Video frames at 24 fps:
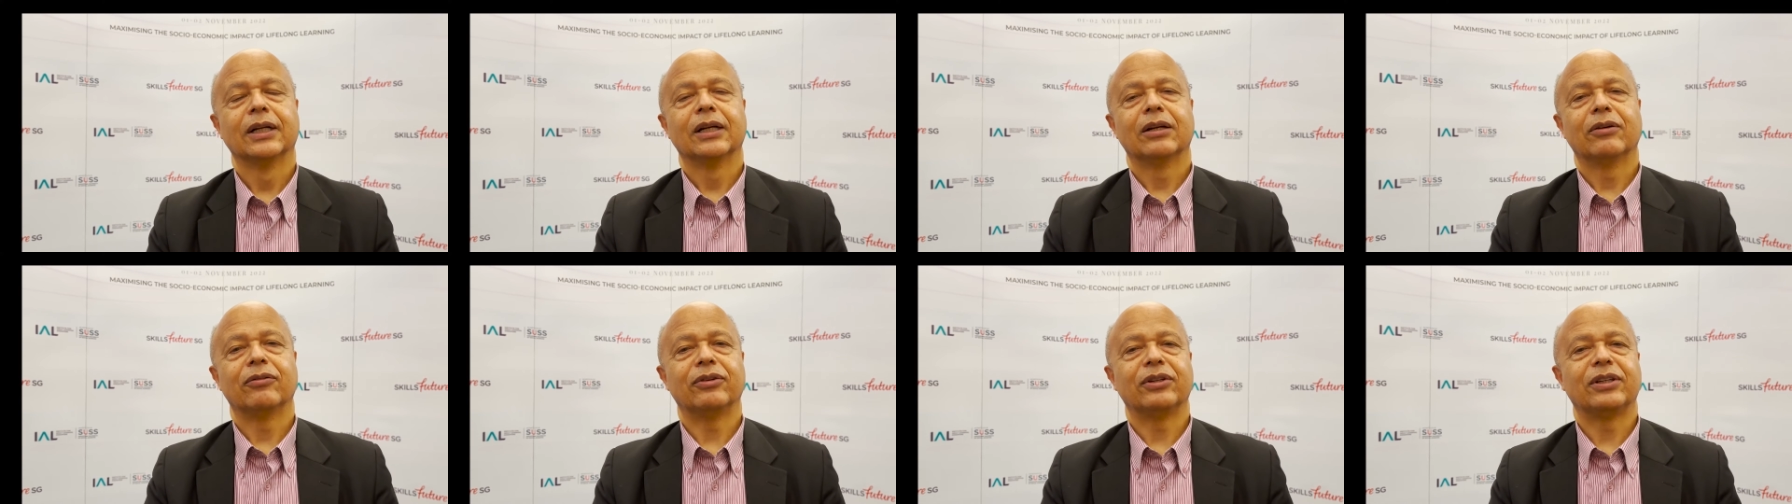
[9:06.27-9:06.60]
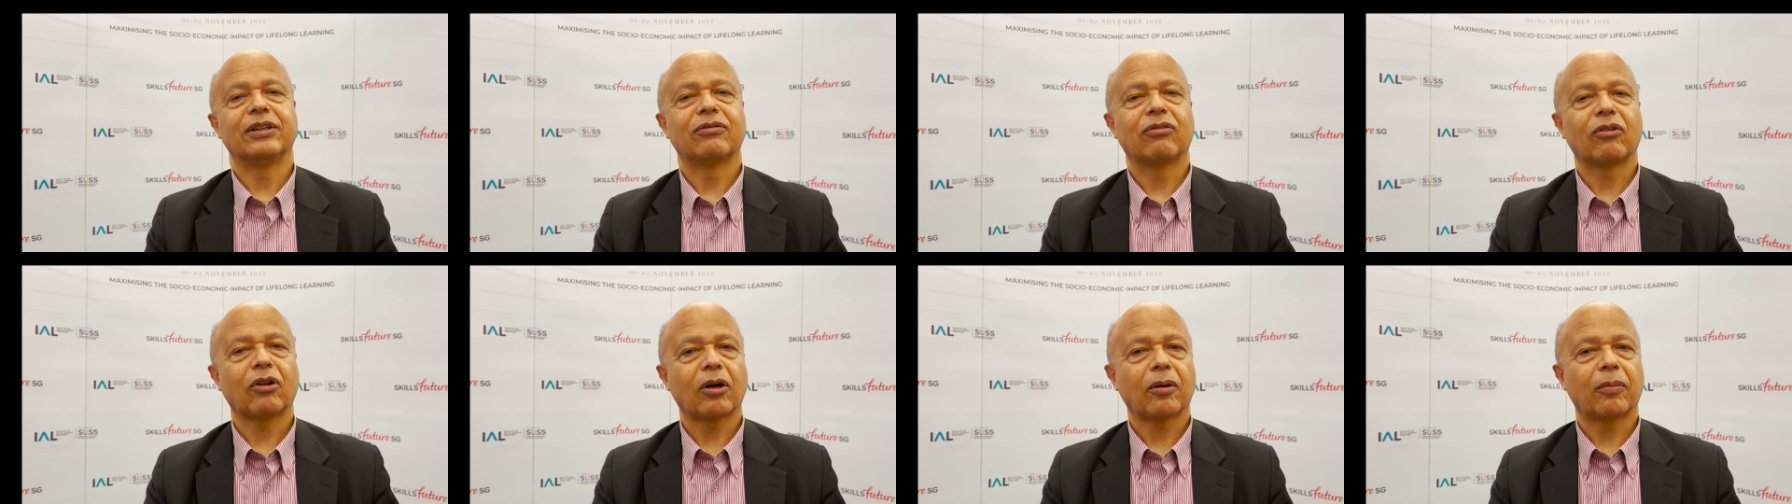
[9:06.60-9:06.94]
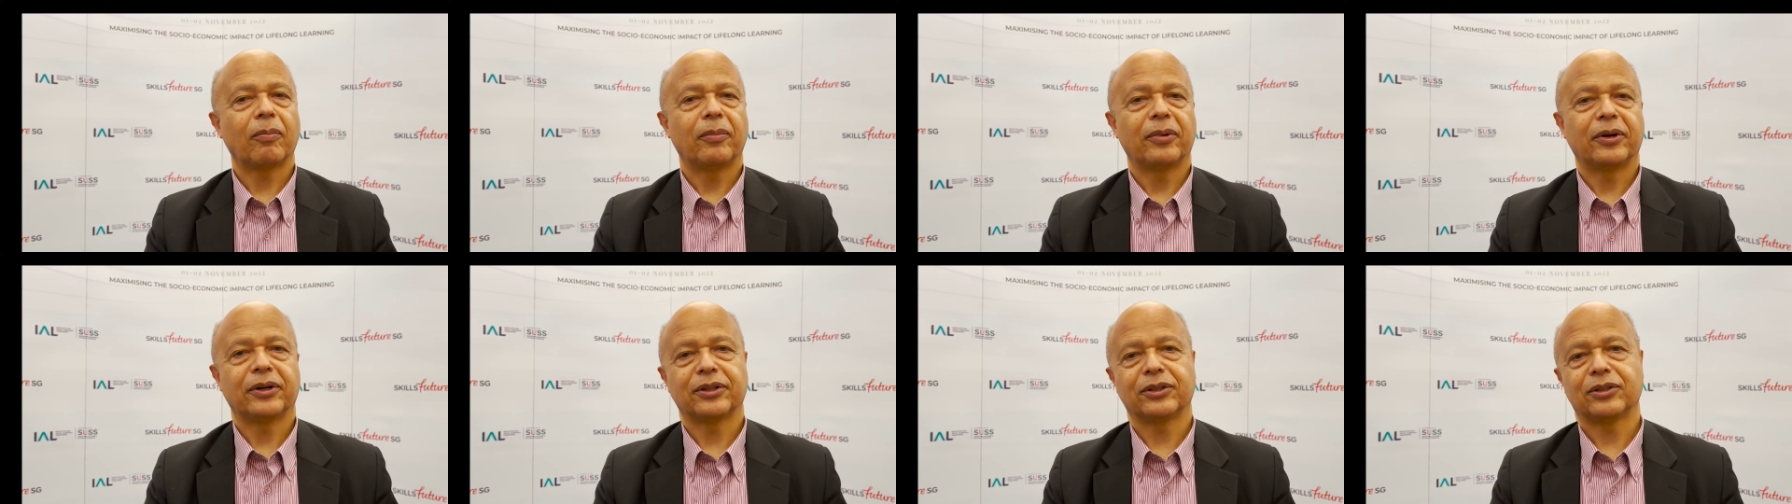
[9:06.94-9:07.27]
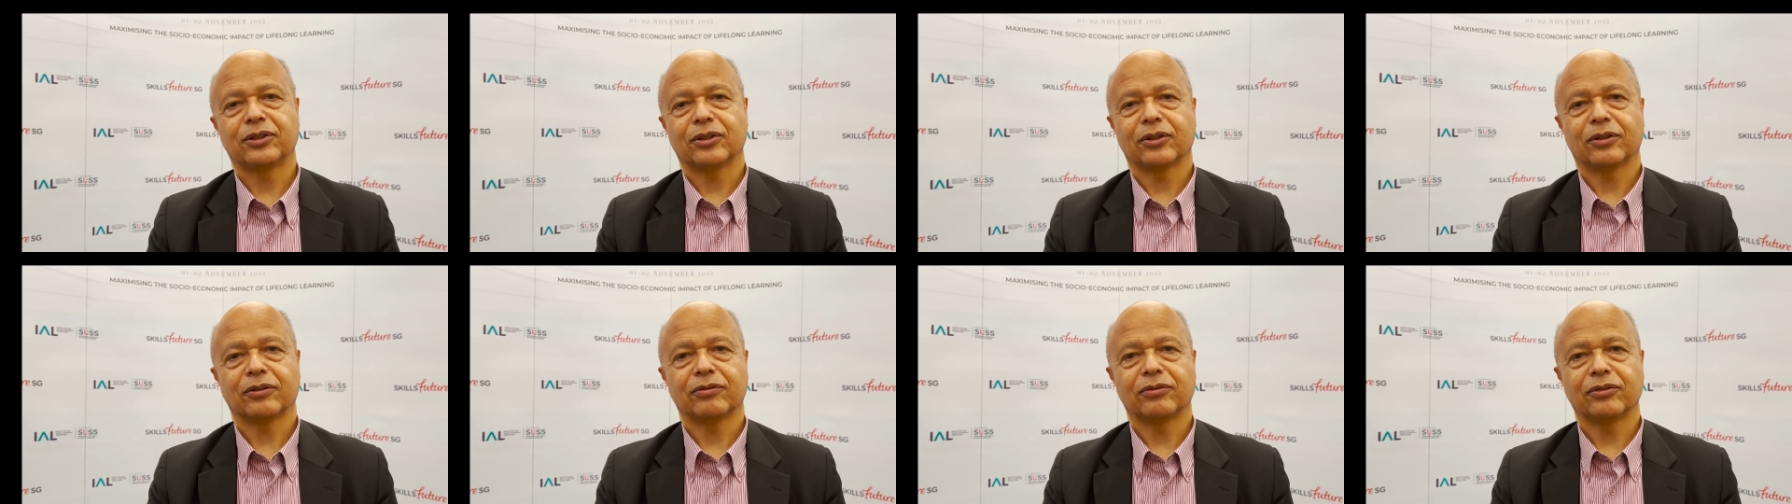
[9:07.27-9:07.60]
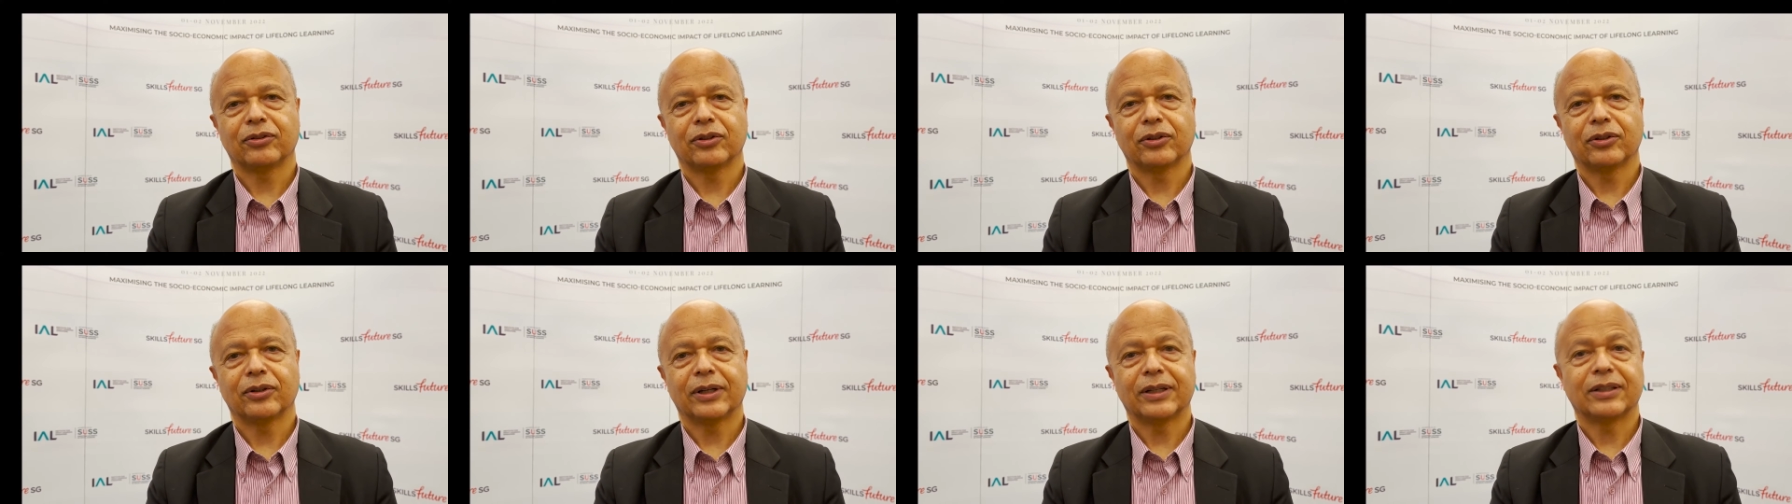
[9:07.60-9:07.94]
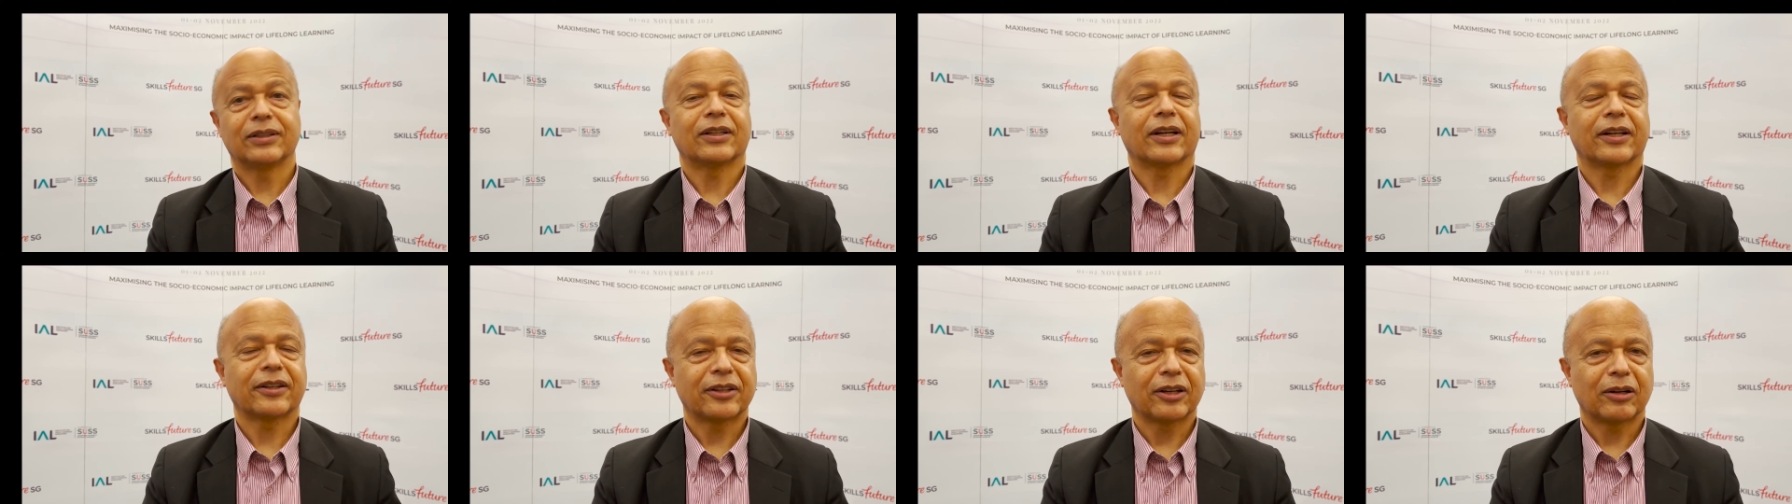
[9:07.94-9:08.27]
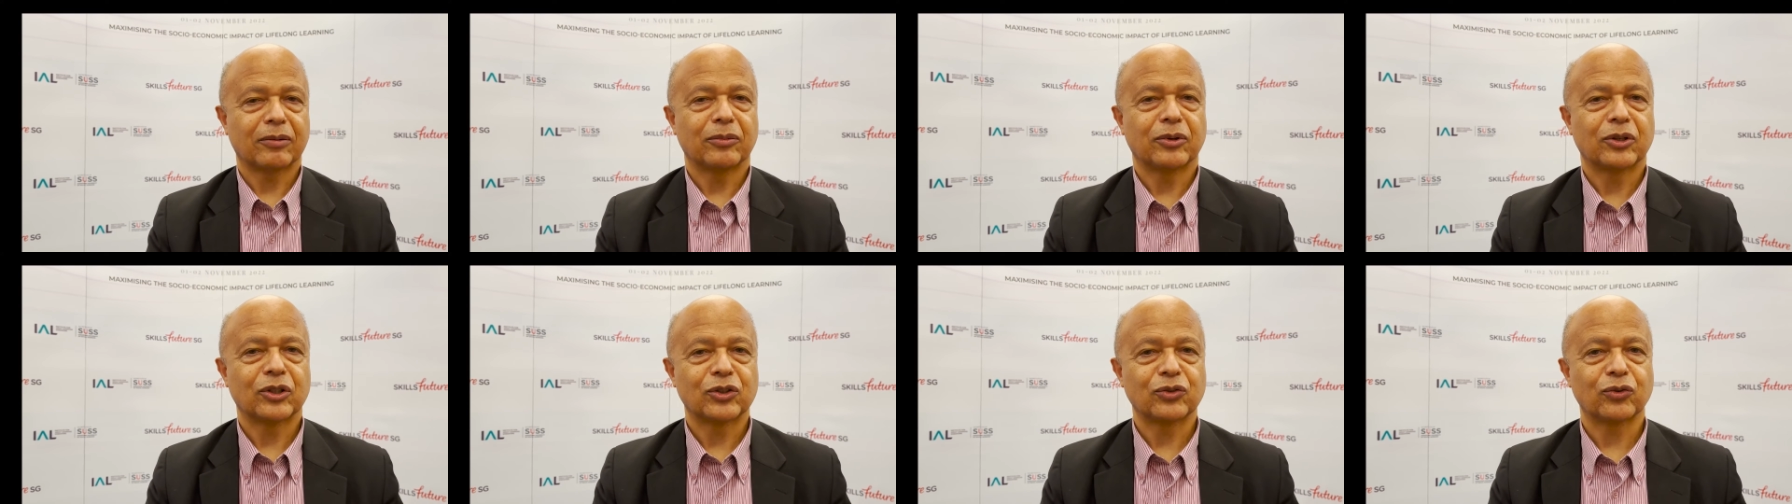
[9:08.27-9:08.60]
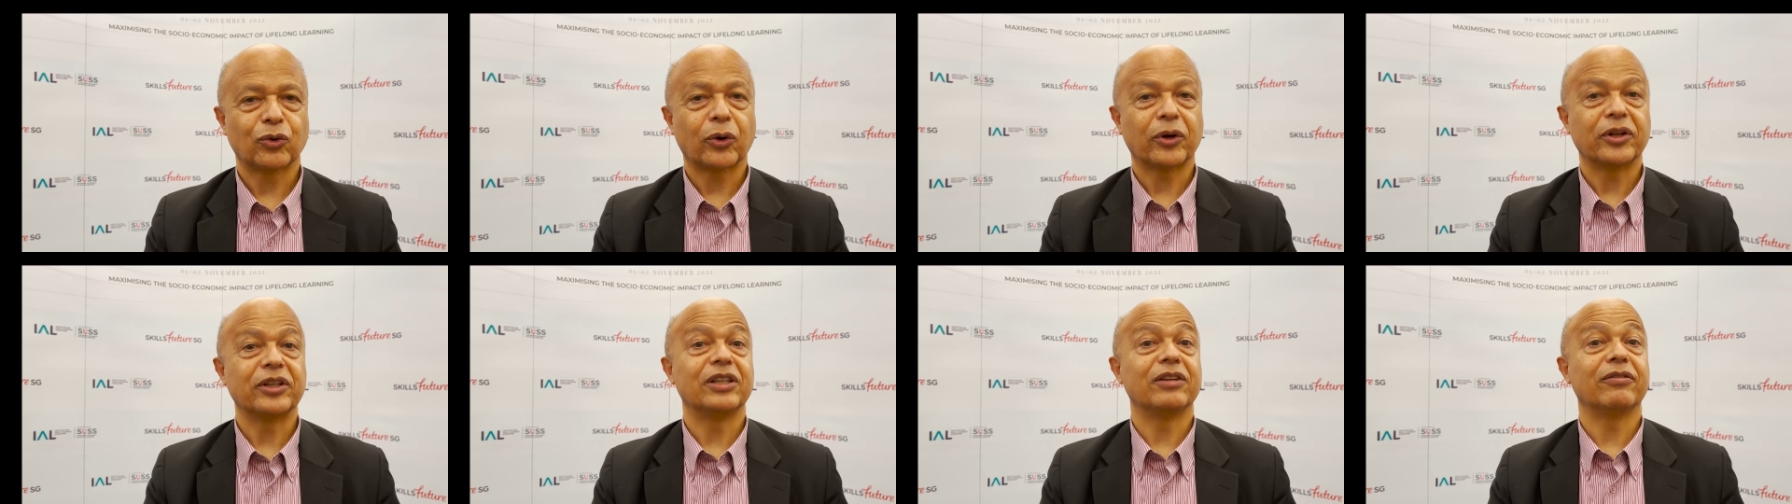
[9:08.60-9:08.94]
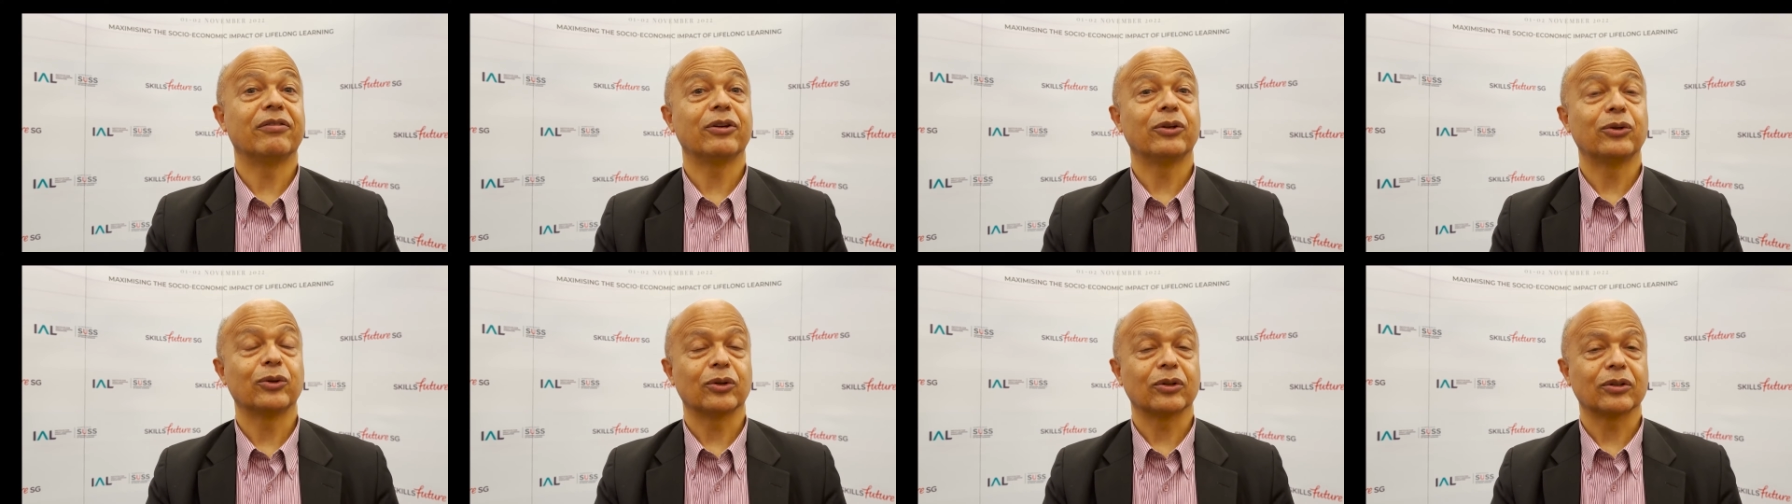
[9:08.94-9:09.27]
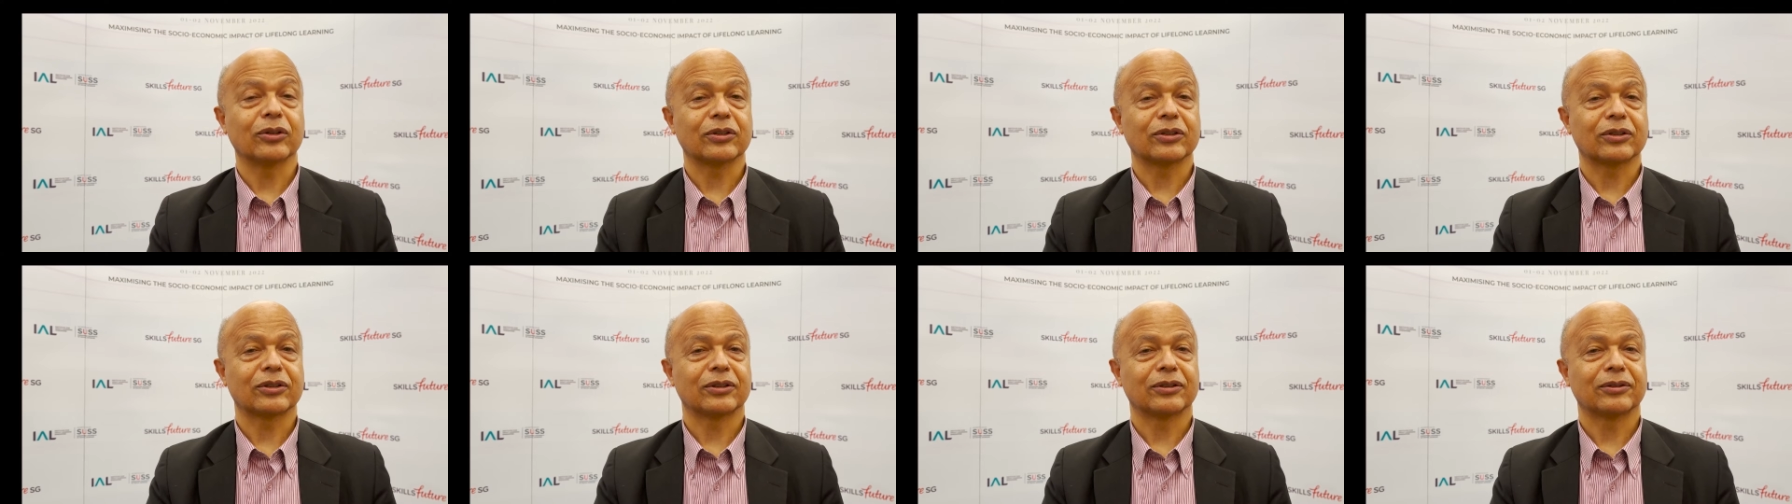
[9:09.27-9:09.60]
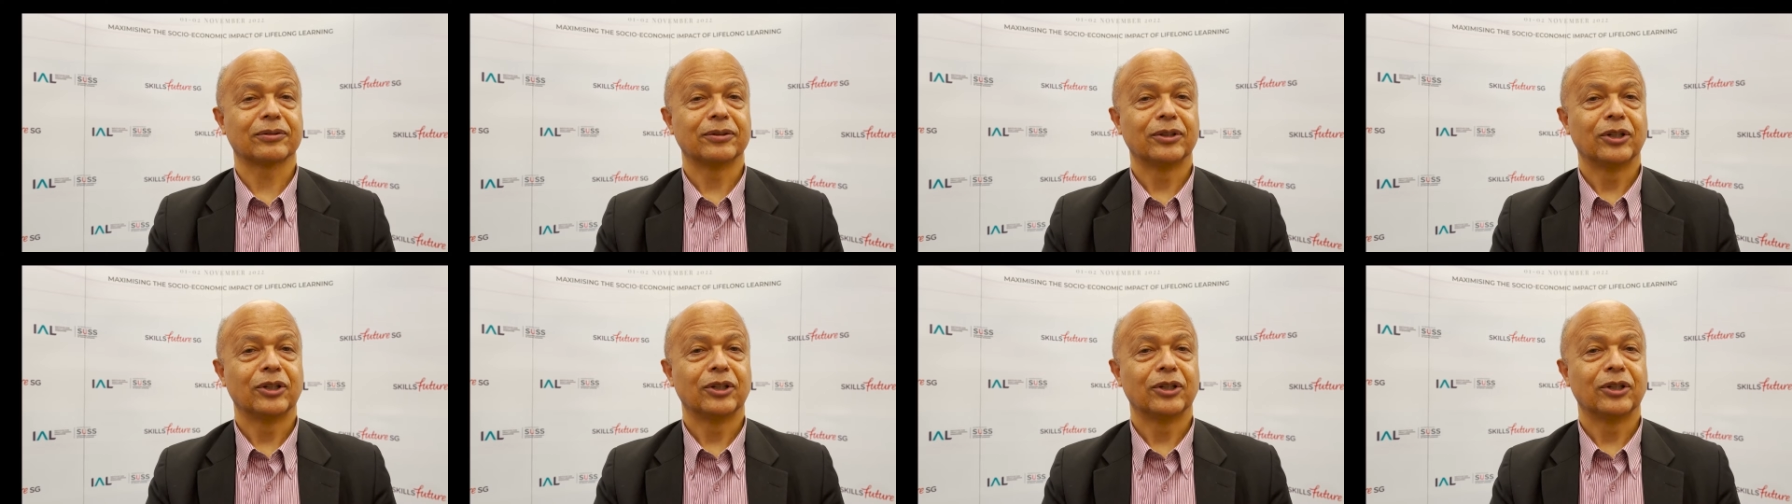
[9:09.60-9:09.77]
the development of entitlements for individuals,